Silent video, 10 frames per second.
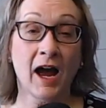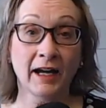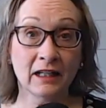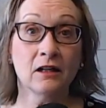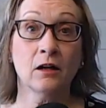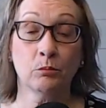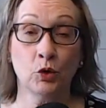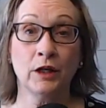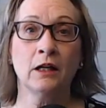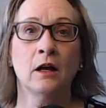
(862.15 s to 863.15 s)
I ended up
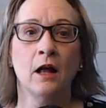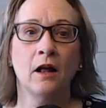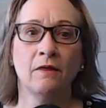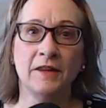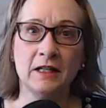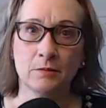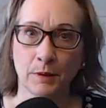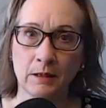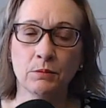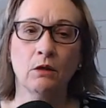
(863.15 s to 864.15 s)
putting these
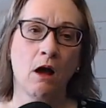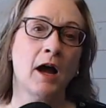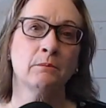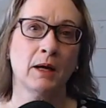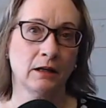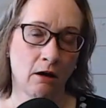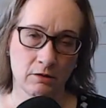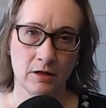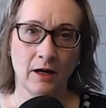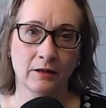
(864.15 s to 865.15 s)
people on my
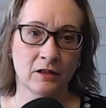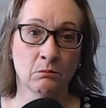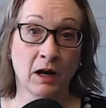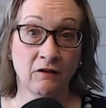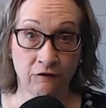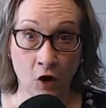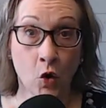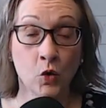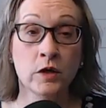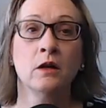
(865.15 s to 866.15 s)
contacts in my
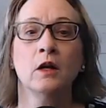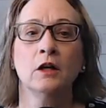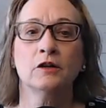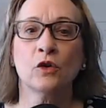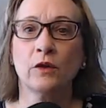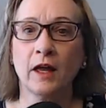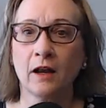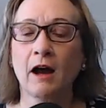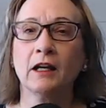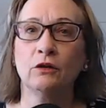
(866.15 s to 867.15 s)
phone so that
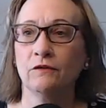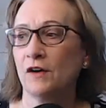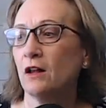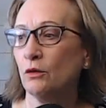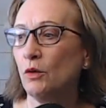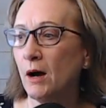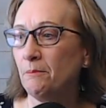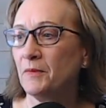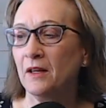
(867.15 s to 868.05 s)
I could follow up.